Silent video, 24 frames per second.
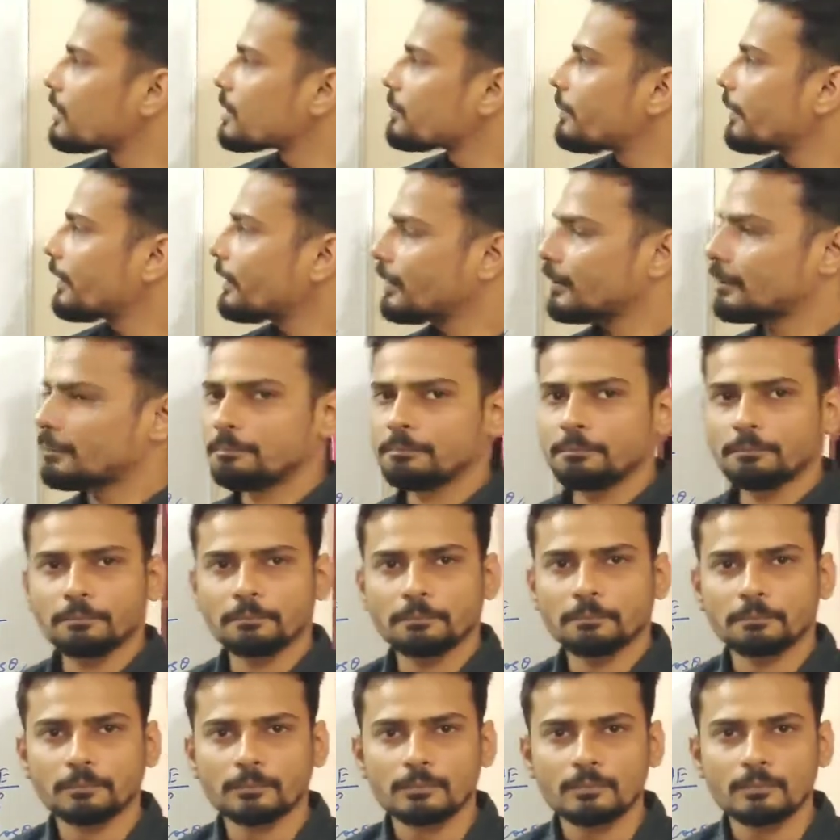respect.
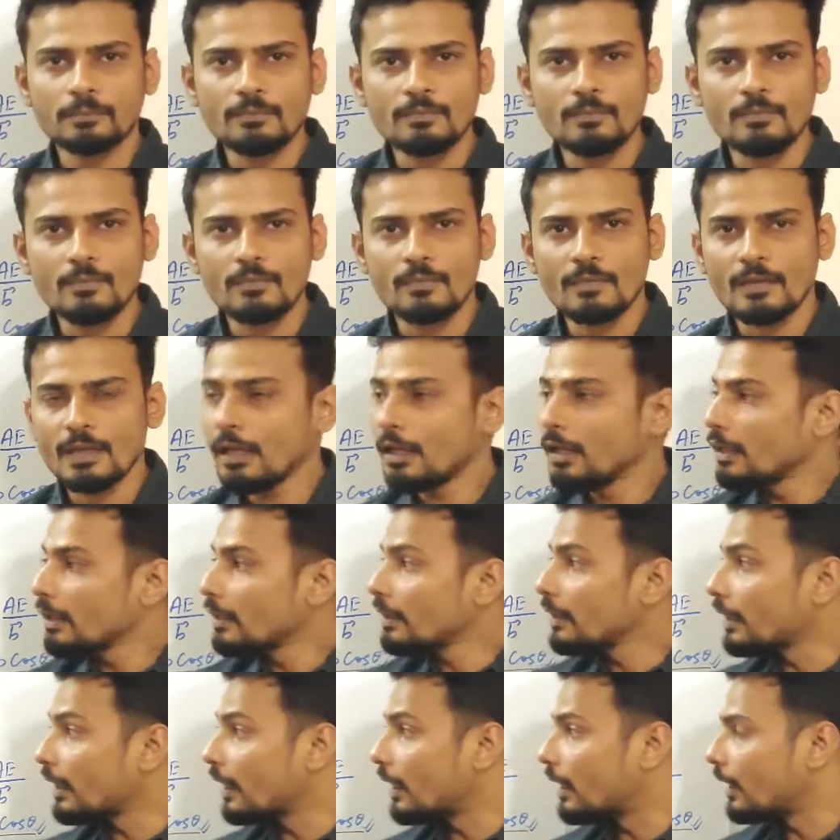
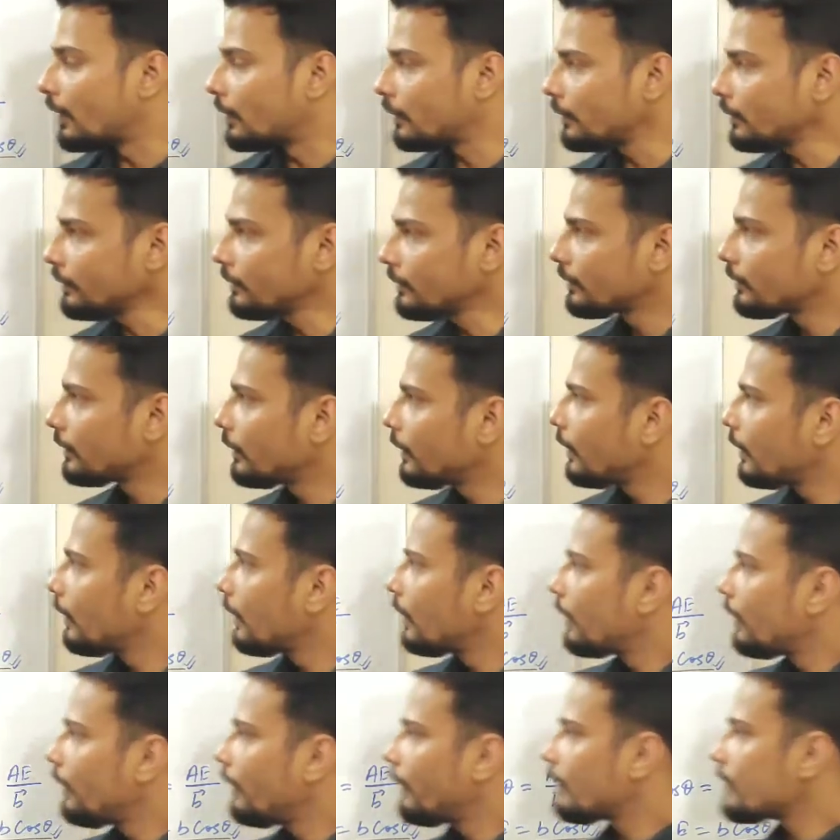Now
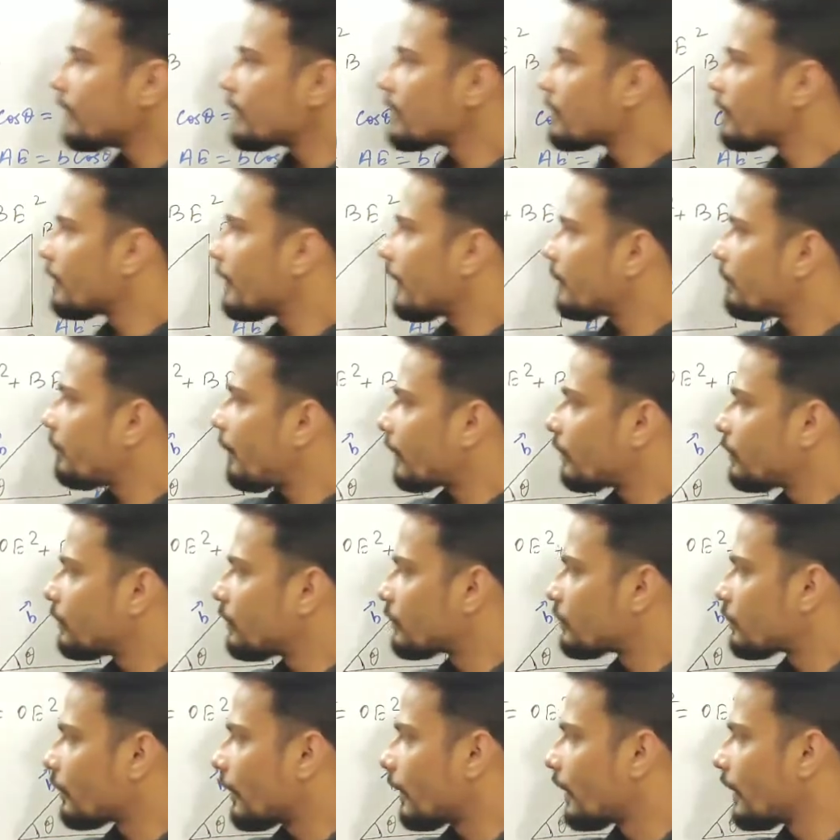let us get back to
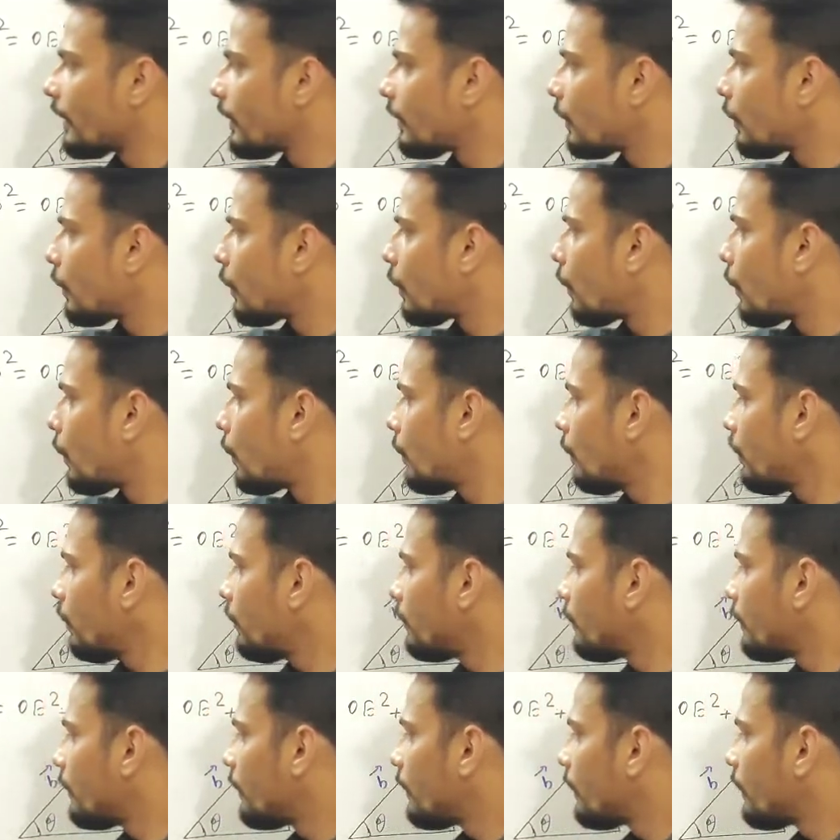the triangle
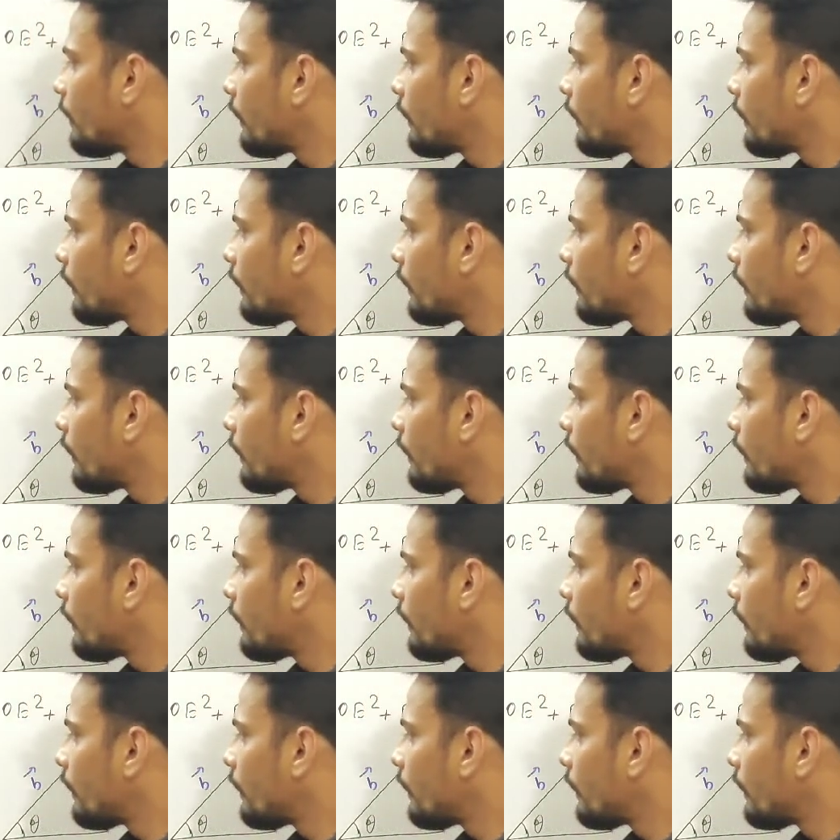OEB.